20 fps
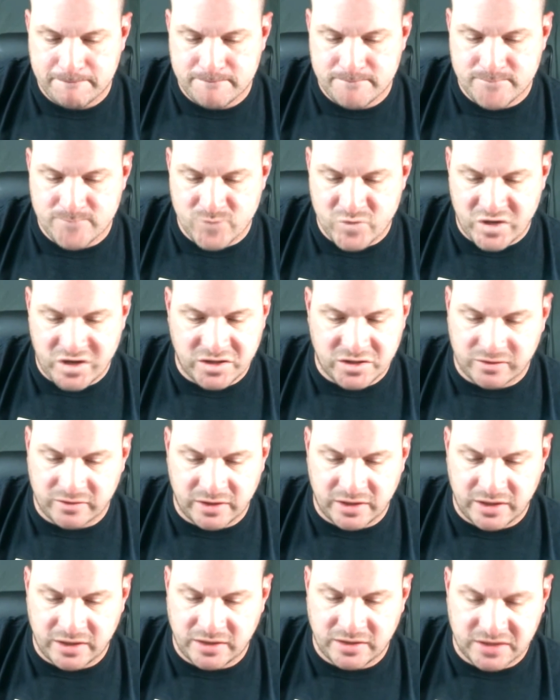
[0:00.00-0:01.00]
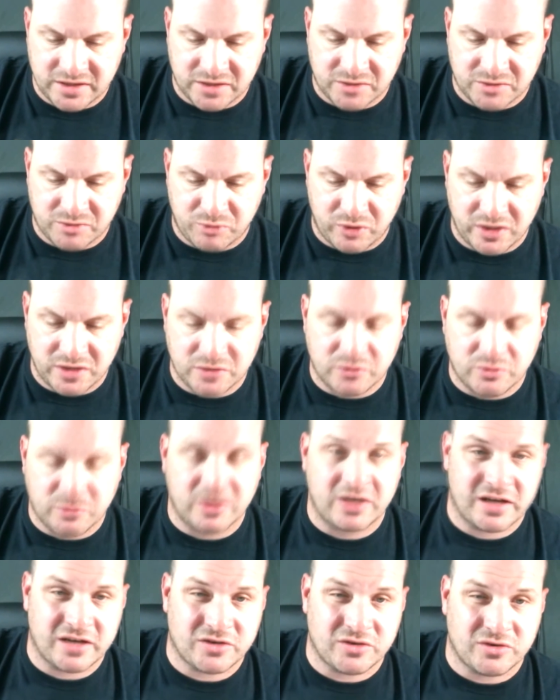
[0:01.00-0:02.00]
Range 3, 6 points with
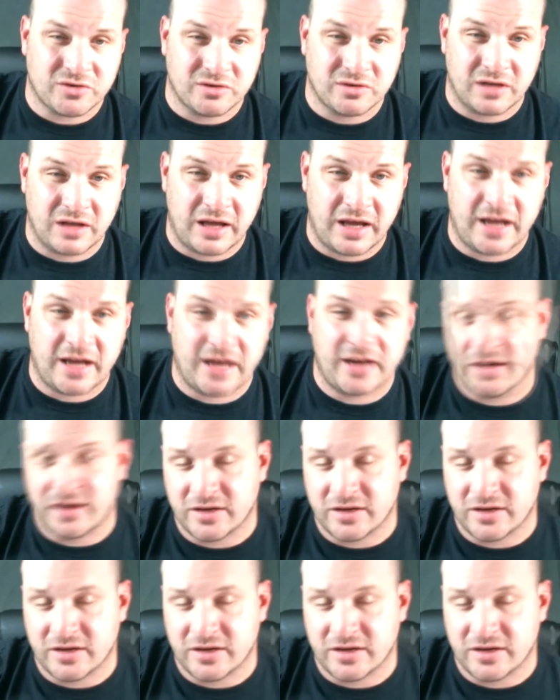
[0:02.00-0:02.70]
adding